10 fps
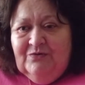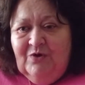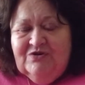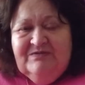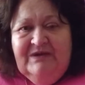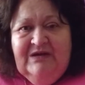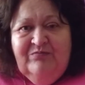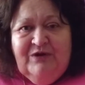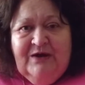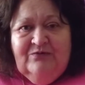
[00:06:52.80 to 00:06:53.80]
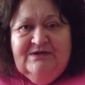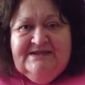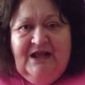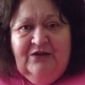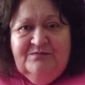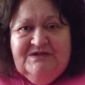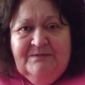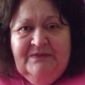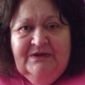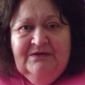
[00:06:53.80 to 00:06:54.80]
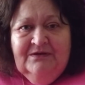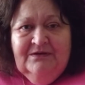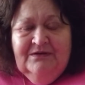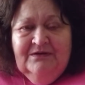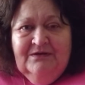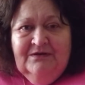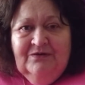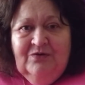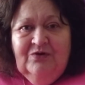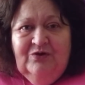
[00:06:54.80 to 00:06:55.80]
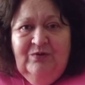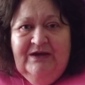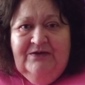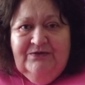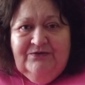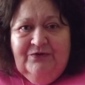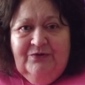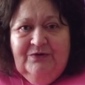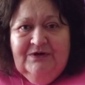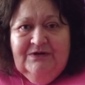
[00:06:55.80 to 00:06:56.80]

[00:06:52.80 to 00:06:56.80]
Oda Mae Brown has helped him all the way through.